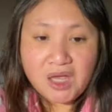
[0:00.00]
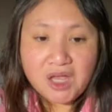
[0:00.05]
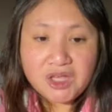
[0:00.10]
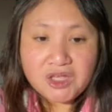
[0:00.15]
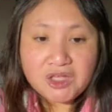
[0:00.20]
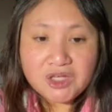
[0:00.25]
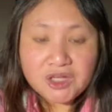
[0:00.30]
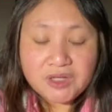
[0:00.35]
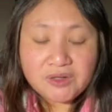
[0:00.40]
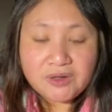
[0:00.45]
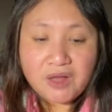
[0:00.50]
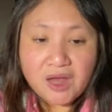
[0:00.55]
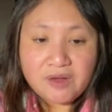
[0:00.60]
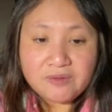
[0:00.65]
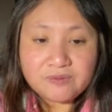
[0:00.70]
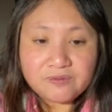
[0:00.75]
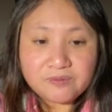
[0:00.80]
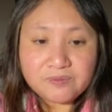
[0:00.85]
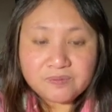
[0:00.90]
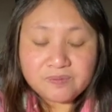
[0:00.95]
you could
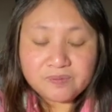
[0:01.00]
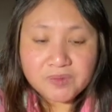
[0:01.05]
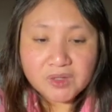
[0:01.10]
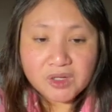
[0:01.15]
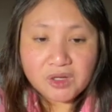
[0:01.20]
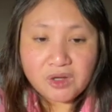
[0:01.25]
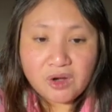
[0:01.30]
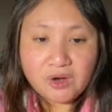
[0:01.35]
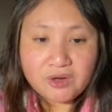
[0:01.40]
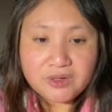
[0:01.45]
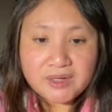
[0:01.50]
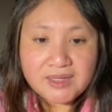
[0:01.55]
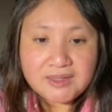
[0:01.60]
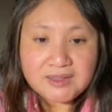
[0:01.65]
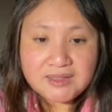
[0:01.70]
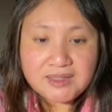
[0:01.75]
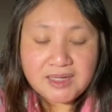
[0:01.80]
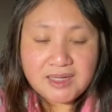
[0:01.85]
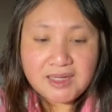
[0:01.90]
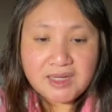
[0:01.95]
go and
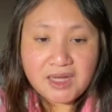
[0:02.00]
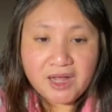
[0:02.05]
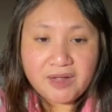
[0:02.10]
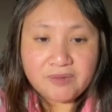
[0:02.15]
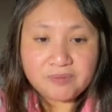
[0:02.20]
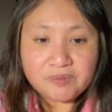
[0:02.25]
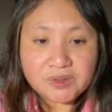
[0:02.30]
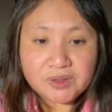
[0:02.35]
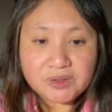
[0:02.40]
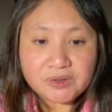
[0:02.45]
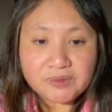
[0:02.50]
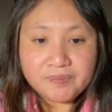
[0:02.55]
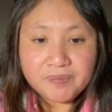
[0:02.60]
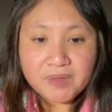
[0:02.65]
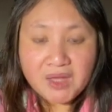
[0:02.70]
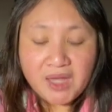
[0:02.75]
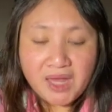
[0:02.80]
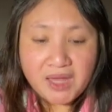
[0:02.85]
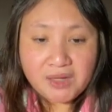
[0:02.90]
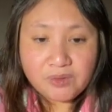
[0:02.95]
see
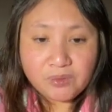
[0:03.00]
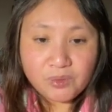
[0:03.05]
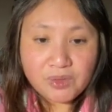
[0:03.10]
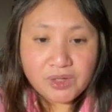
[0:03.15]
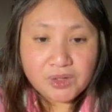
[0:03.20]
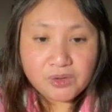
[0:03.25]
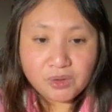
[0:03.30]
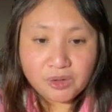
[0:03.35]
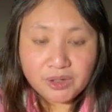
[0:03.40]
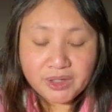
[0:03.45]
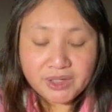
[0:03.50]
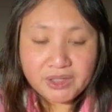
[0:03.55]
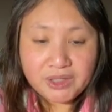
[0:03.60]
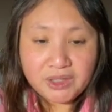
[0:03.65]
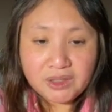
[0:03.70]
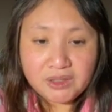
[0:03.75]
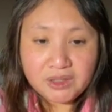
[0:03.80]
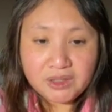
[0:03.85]
hit record